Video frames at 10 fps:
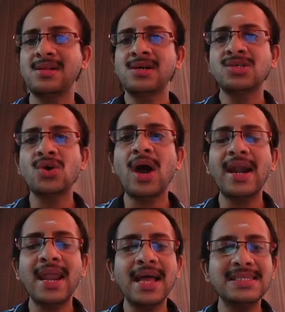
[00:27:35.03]
So,
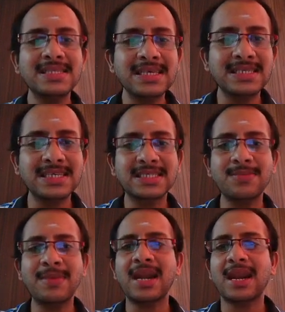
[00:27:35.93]
and hence this
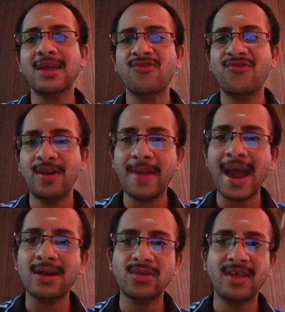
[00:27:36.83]
discriminator gives
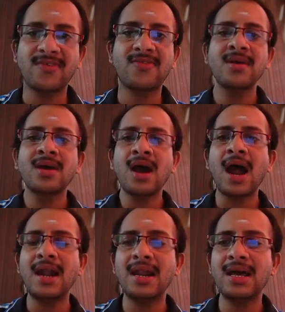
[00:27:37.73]
feedback to this,
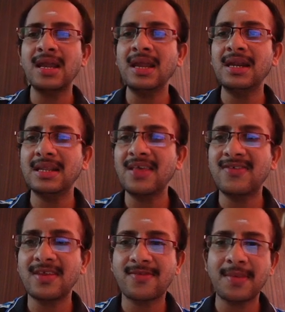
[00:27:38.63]
and in this
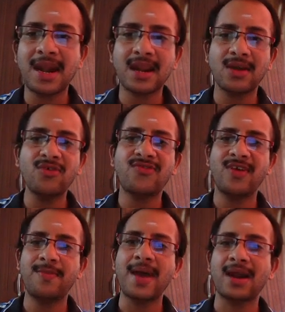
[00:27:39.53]
discriminator gives
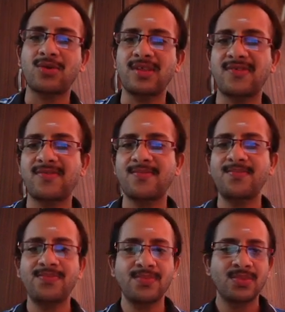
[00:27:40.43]
feedback to this.
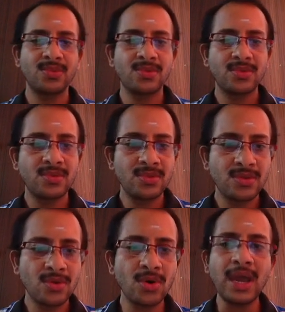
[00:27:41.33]

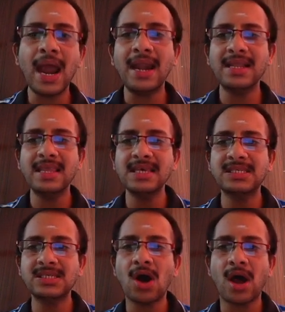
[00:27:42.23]
Okay, and
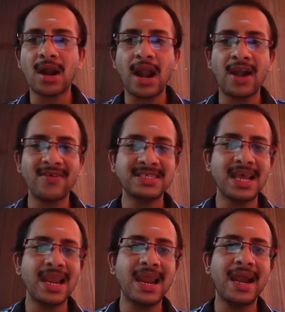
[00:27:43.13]
these are
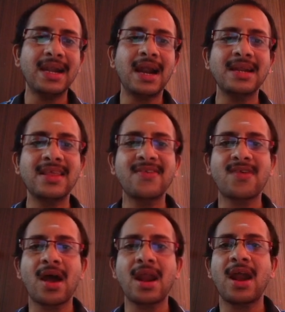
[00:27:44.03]
adversely lent and these
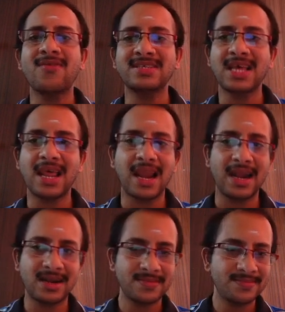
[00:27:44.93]
are adversely lent.